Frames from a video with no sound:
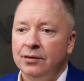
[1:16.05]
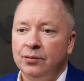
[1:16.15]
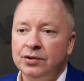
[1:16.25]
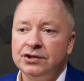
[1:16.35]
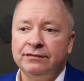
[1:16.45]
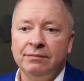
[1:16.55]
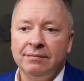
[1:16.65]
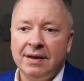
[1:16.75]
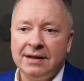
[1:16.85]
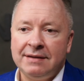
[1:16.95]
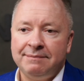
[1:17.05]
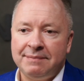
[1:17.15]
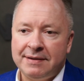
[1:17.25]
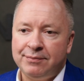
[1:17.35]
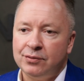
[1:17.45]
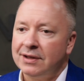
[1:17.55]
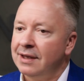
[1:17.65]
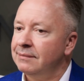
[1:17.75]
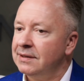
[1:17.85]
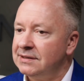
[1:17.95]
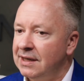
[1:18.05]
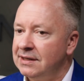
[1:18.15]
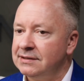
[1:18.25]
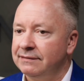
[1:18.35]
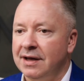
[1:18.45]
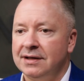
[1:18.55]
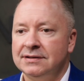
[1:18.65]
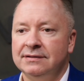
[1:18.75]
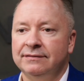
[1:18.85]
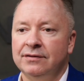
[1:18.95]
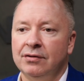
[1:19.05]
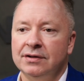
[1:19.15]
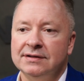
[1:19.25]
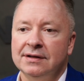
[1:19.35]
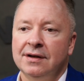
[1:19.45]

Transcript: which for many people can be tens of thousands of dollars.